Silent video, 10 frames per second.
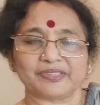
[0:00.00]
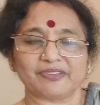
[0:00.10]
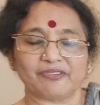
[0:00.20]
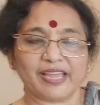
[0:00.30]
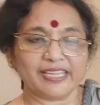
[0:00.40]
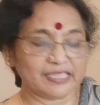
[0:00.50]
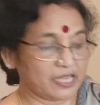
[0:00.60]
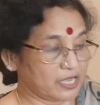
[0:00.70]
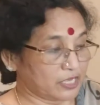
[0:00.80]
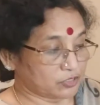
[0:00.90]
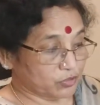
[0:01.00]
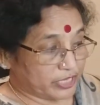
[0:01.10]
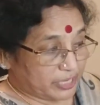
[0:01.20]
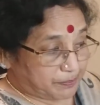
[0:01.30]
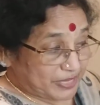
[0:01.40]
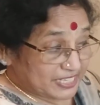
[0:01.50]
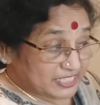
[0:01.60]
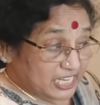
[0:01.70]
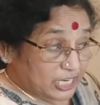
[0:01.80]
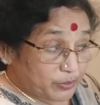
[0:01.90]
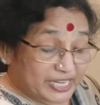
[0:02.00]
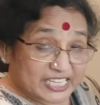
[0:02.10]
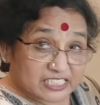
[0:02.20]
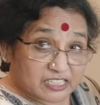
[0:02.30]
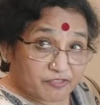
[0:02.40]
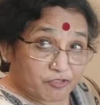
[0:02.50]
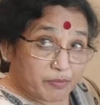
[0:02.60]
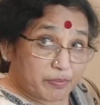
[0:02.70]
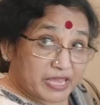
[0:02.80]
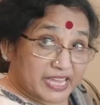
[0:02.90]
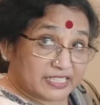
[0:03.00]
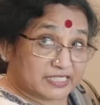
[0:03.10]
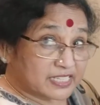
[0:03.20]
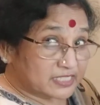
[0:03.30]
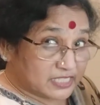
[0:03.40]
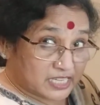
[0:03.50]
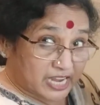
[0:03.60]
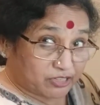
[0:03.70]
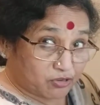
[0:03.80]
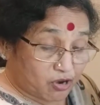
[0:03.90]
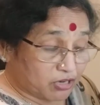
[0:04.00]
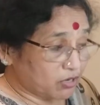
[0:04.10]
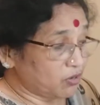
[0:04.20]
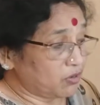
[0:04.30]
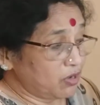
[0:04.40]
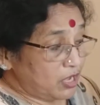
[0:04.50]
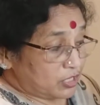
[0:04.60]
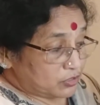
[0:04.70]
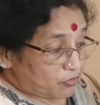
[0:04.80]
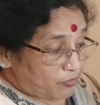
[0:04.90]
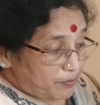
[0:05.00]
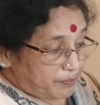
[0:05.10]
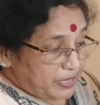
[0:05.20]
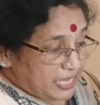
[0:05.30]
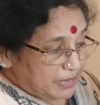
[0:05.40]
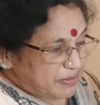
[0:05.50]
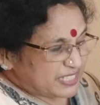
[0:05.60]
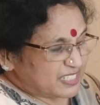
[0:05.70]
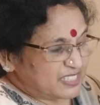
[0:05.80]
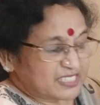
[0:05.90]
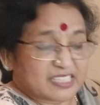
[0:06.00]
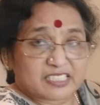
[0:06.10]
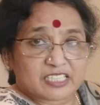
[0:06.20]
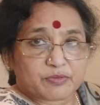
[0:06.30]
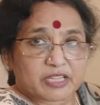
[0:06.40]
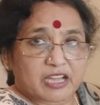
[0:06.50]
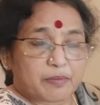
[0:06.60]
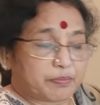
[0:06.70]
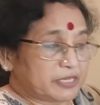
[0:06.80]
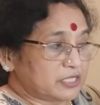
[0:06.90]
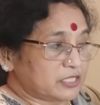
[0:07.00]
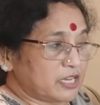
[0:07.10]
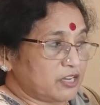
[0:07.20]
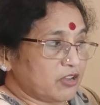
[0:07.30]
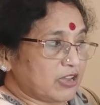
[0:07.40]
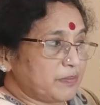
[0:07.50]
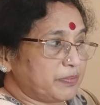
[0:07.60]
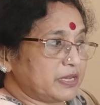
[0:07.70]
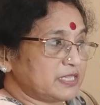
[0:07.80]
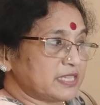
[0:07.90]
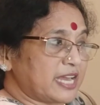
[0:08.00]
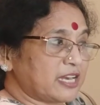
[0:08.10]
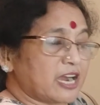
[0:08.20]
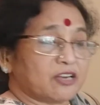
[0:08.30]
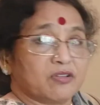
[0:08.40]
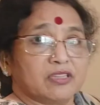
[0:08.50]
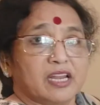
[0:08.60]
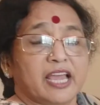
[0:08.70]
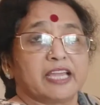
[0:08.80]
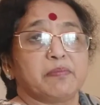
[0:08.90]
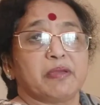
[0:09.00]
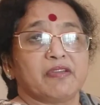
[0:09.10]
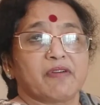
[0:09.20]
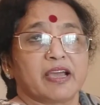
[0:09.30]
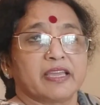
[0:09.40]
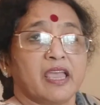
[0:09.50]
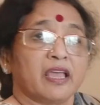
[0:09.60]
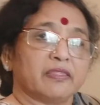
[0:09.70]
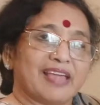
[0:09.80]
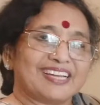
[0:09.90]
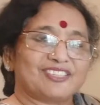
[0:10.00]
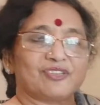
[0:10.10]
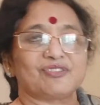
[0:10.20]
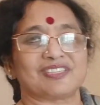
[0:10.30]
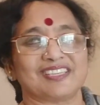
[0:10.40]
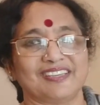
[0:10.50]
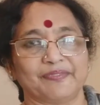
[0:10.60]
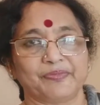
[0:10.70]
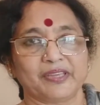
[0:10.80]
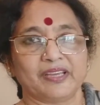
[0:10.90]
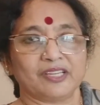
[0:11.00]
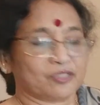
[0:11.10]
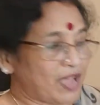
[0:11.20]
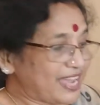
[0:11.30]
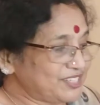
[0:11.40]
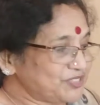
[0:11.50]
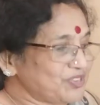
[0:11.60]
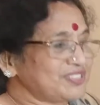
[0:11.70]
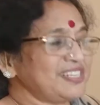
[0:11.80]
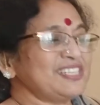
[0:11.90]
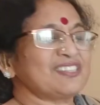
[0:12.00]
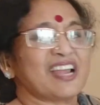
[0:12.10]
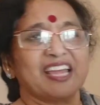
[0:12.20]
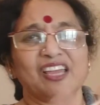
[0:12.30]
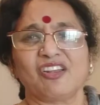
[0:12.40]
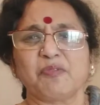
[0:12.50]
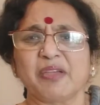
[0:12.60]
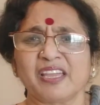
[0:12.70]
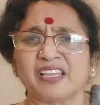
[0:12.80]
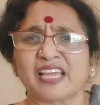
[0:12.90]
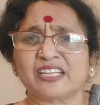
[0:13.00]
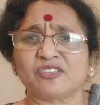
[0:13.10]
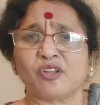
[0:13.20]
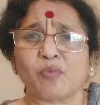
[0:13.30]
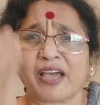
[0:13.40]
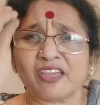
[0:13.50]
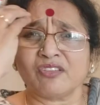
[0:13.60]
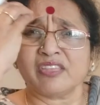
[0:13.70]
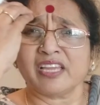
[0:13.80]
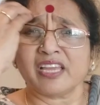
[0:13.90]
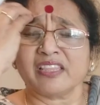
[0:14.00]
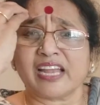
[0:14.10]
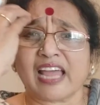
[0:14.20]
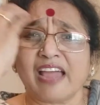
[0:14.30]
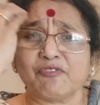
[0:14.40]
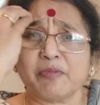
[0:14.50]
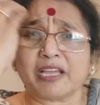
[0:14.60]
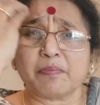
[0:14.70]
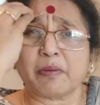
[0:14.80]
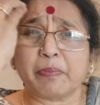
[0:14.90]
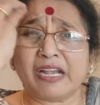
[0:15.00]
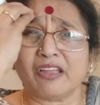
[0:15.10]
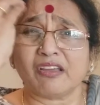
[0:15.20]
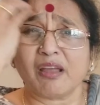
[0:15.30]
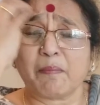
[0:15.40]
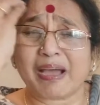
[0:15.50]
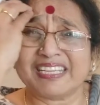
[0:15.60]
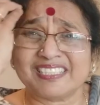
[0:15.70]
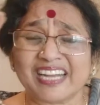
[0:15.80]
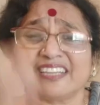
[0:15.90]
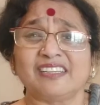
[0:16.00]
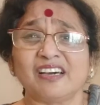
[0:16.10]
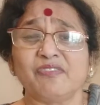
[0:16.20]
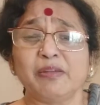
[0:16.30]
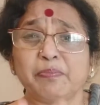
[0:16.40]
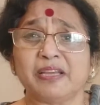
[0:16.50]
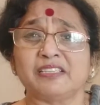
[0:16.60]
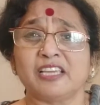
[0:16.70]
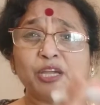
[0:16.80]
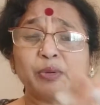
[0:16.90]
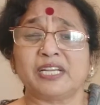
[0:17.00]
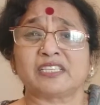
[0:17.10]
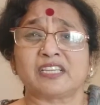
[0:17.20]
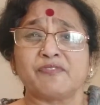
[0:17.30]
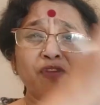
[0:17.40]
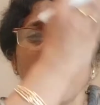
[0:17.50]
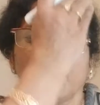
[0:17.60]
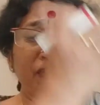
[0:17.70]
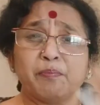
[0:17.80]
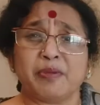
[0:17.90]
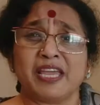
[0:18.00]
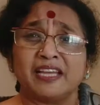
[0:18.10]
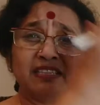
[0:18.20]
Right? So EP is equidistant from B and C. C I do not know. So from P I measure this distance with the compass, turn your compass and cut on the line BY. That's your C. So isosceles triangle you're making, that's all. Why you're thinking that I have to make a perpendicular bisector when P is equidistant from B and